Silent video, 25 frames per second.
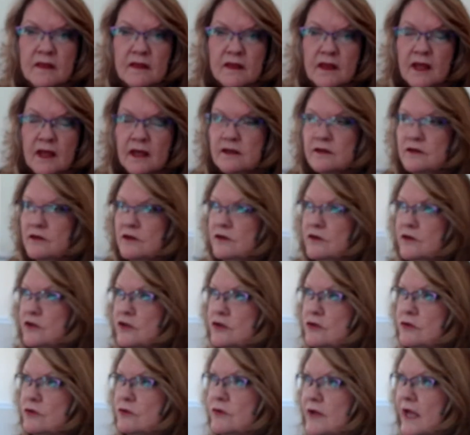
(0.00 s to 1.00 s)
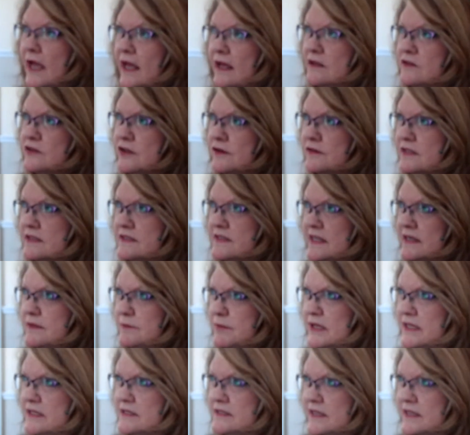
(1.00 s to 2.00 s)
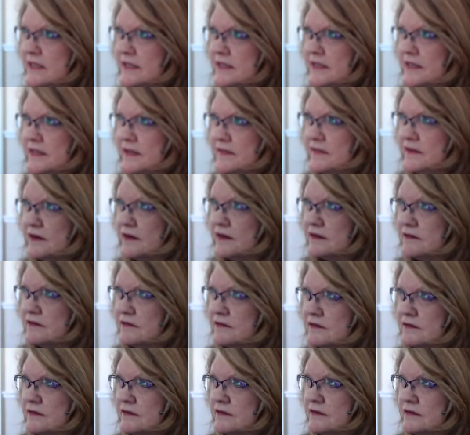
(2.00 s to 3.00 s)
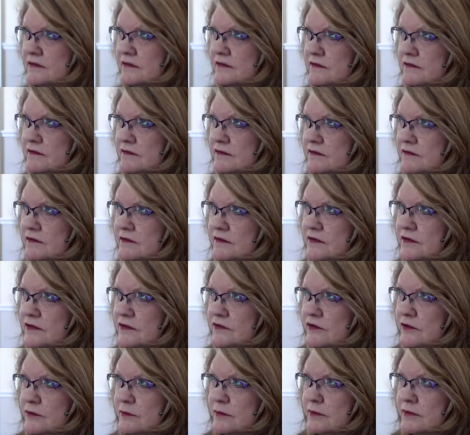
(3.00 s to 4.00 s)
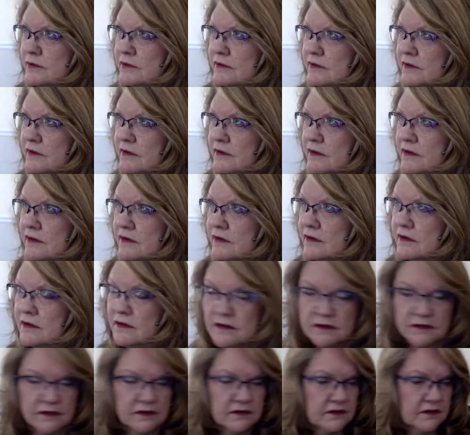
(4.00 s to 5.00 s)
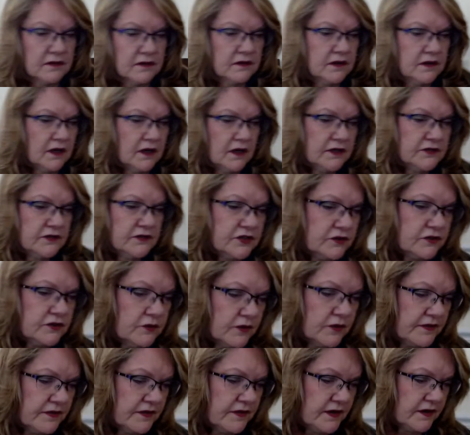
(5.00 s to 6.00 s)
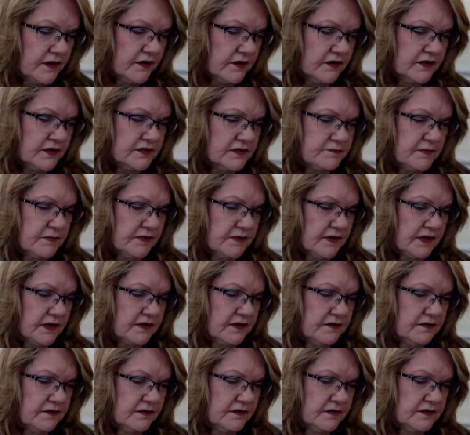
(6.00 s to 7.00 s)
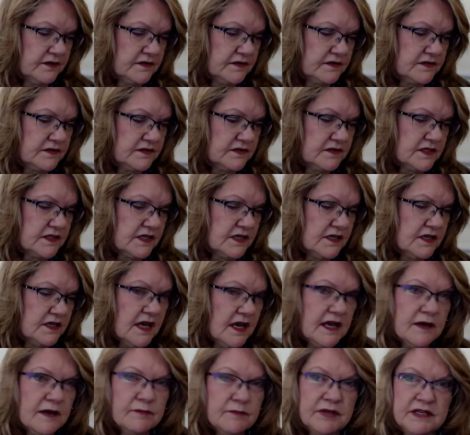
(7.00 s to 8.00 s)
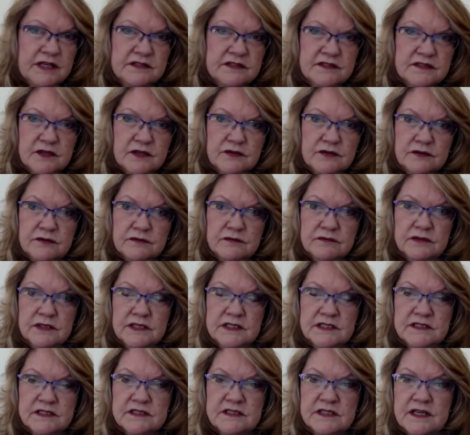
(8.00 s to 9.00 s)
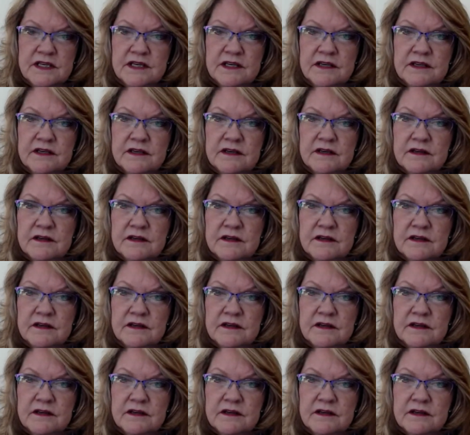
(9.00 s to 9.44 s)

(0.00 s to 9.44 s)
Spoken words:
And you can't do it. Is anybody saying anything on YouTube? I should go on there because I could see, because though, let's see.